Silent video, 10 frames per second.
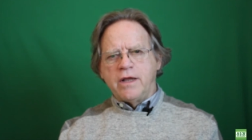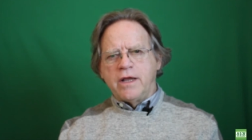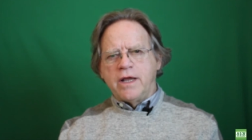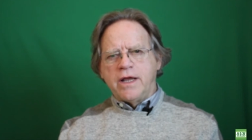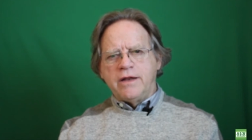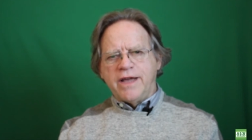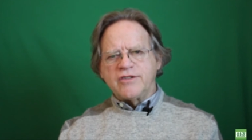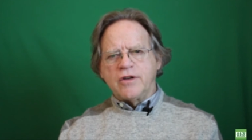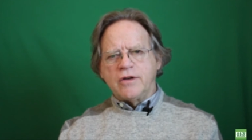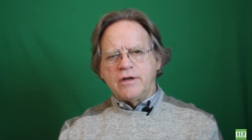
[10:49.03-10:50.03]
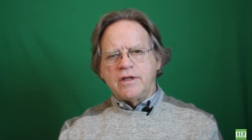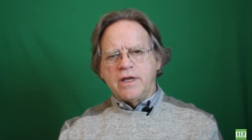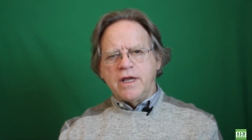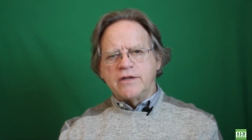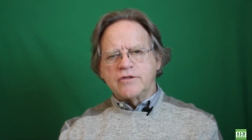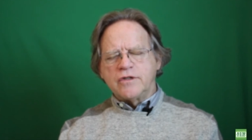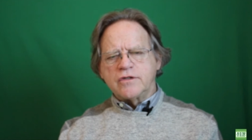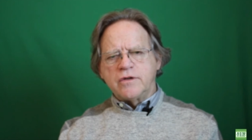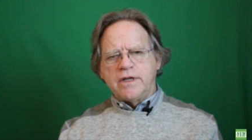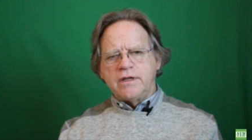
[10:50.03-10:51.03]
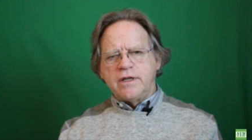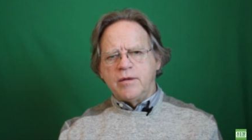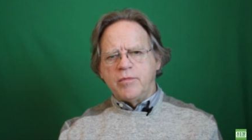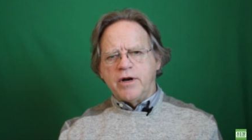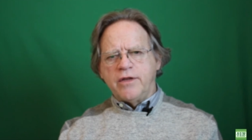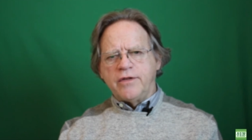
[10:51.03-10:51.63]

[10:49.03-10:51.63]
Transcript: And that's a good thing. So just go ahead and take a breath.